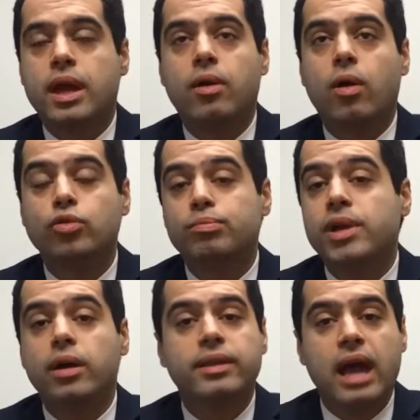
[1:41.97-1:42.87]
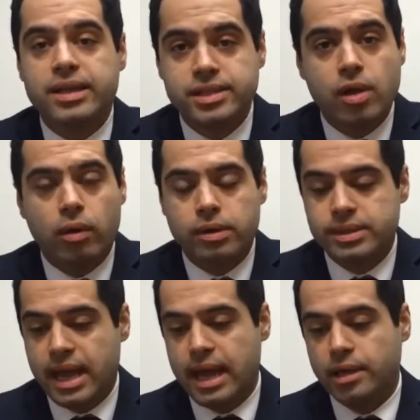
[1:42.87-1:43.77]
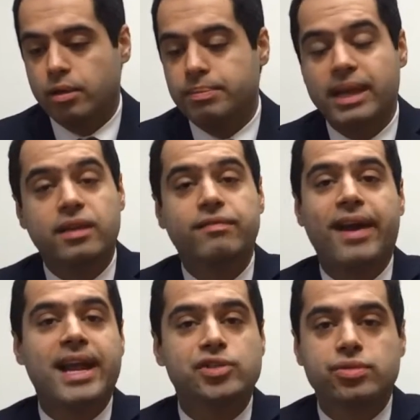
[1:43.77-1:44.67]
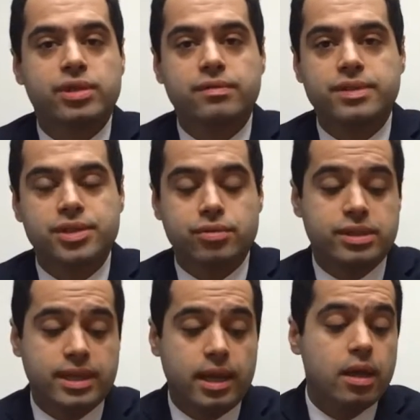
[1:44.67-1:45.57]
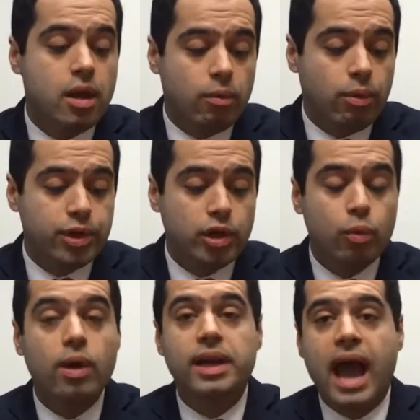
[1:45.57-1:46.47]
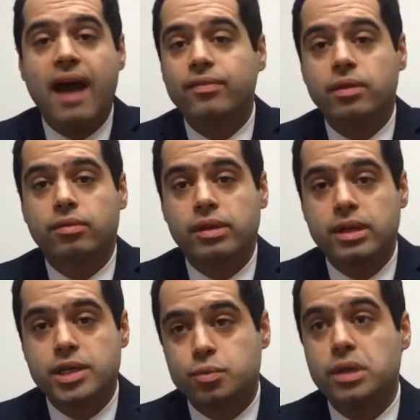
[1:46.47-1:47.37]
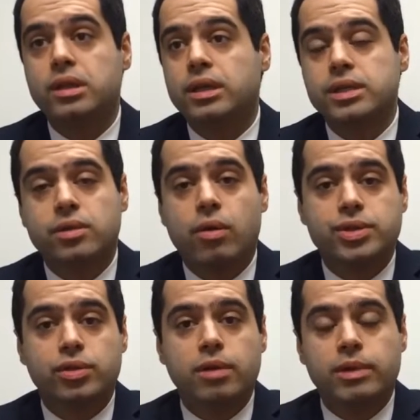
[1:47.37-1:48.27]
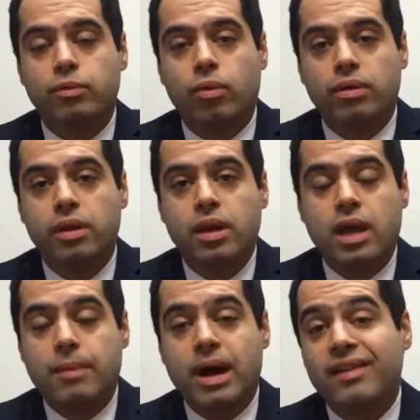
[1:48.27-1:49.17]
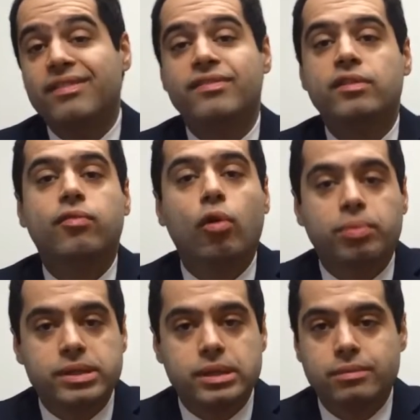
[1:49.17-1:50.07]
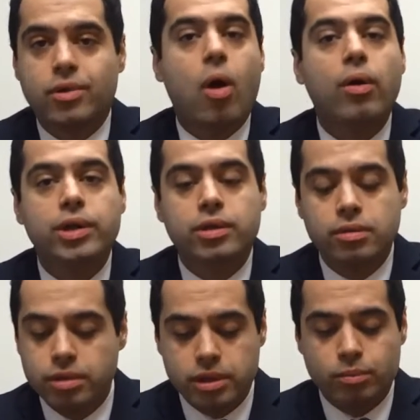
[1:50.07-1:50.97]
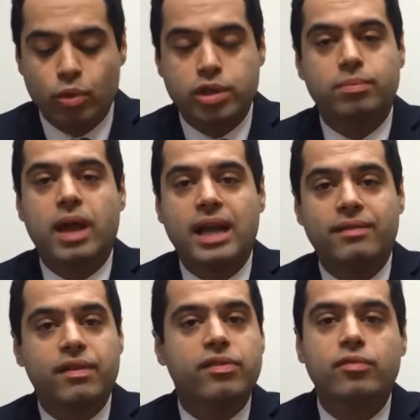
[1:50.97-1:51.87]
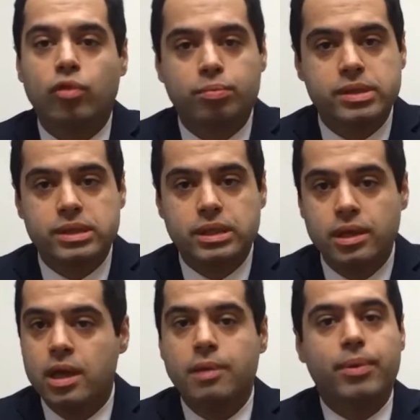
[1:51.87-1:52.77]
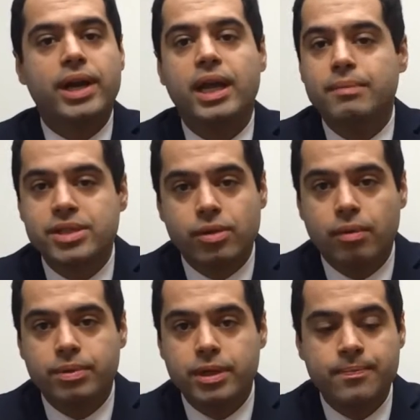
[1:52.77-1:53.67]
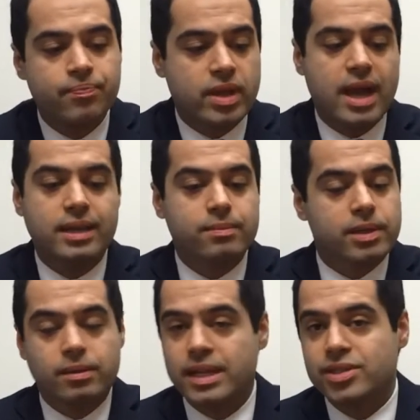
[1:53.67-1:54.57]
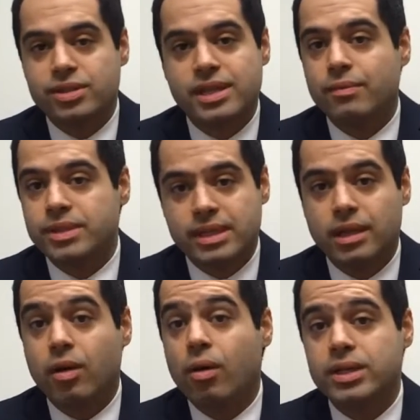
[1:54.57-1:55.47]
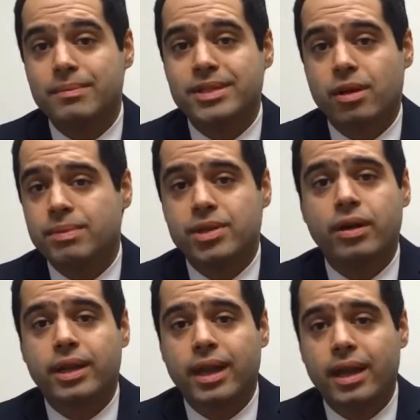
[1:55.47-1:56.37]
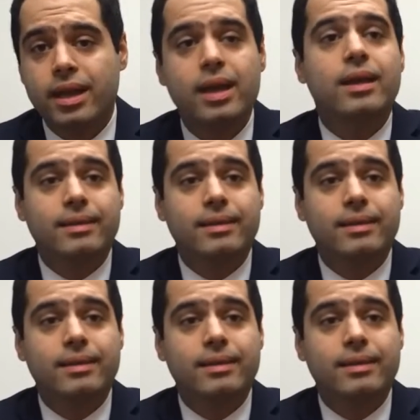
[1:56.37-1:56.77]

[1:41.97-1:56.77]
a car could be $100,000 and Bentley Financial Services could say, well, you know what, after 3 years, we think this car is going to be worth about 54%. All you do, you multiply the 54% by the MSRP, and let's just say we said the car's MSRP is 100K.